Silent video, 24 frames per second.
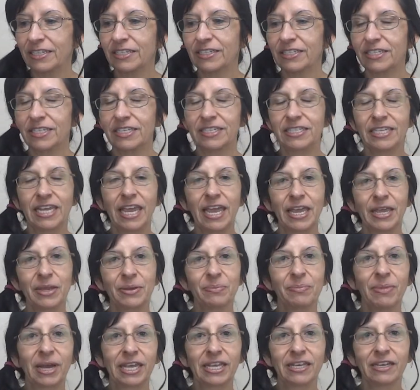Today,
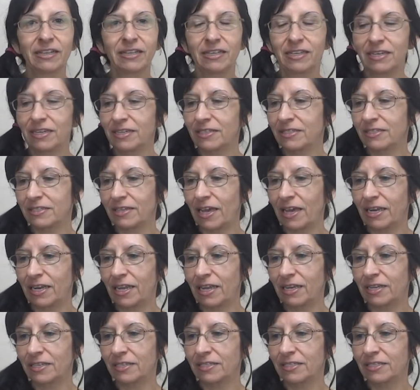my healing insight
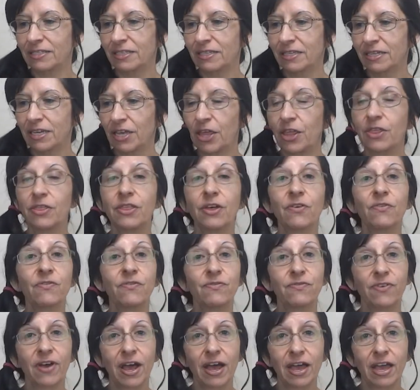is the
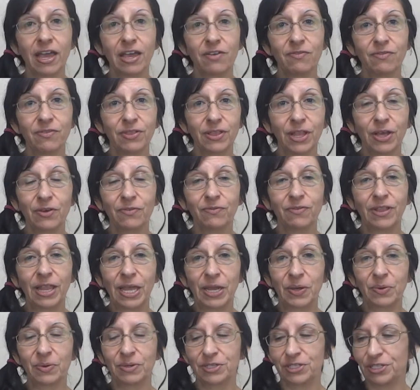5 love
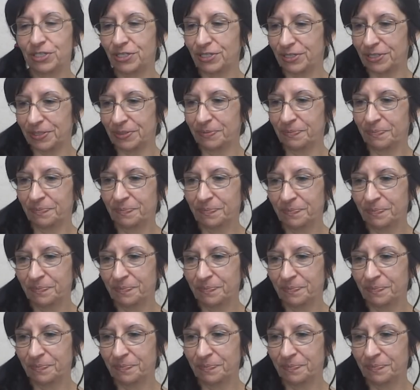languages.